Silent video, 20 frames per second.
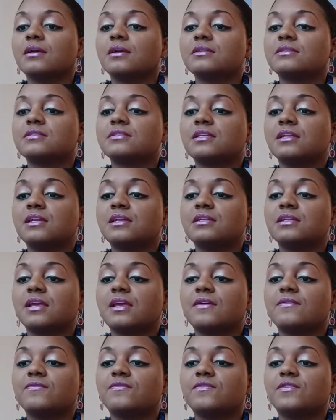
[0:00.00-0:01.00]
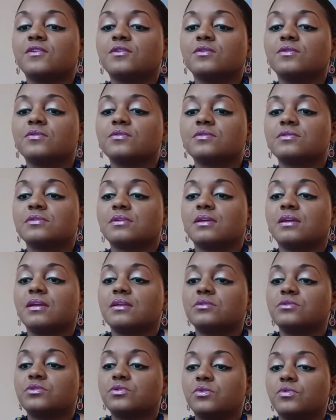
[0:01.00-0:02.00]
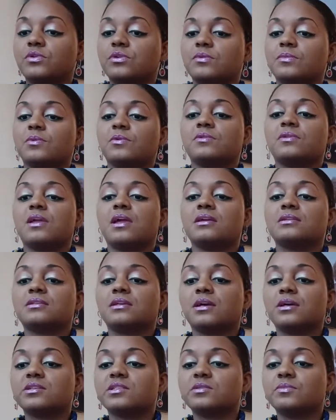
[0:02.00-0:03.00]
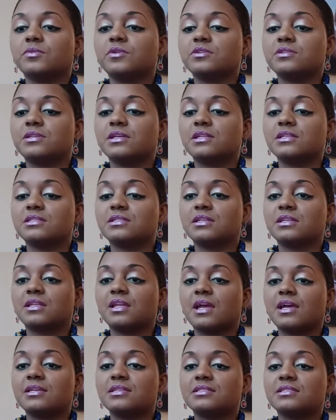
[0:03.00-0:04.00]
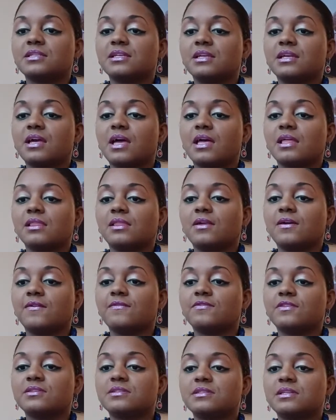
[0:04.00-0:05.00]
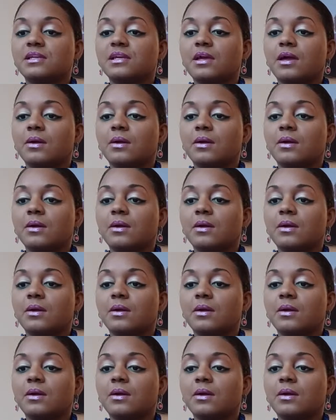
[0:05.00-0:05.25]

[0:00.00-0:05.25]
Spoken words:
scent and feels enjoyable. Next customer said it's a nice scent. I love the scent.